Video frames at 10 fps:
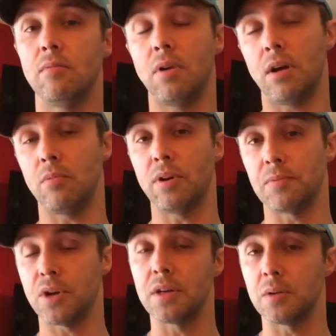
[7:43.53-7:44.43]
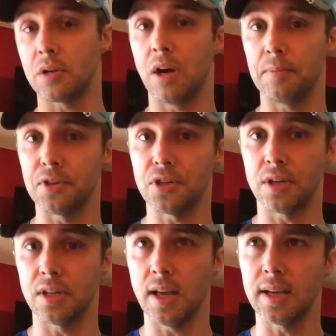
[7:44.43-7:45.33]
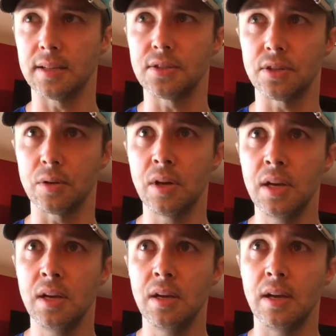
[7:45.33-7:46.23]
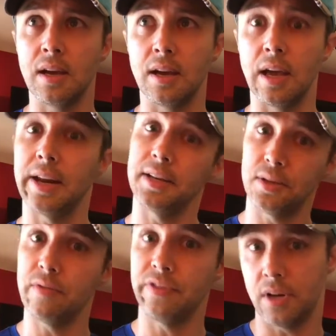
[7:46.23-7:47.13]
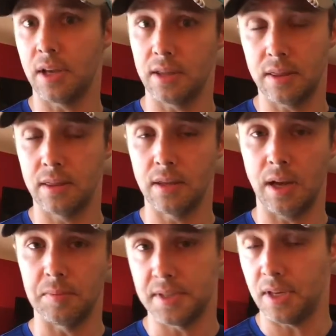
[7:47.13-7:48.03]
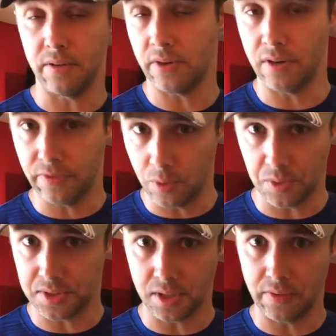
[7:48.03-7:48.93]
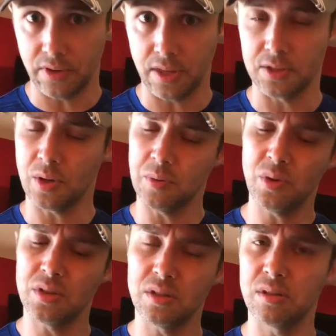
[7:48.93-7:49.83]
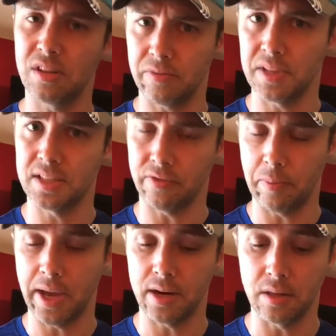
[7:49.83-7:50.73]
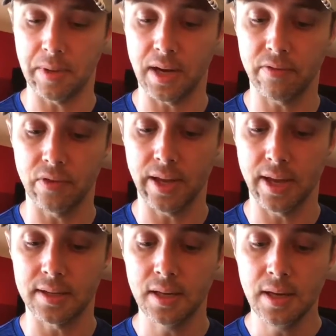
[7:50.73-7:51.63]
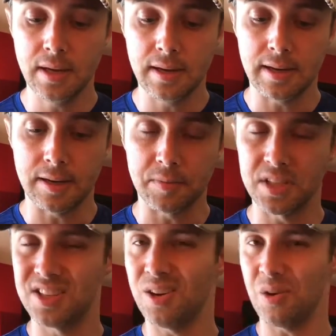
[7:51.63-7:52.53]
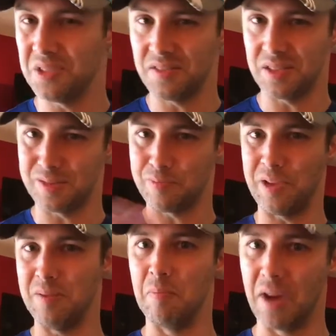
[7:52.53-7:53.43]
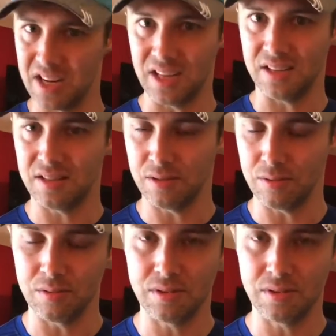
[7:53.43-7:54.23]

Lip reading: what I'm trying to accomplish online. So, and I do feel like I'm staying very focused on everything, so I'm going to give myself a pat on the back for that, because you don't always have to spend money to,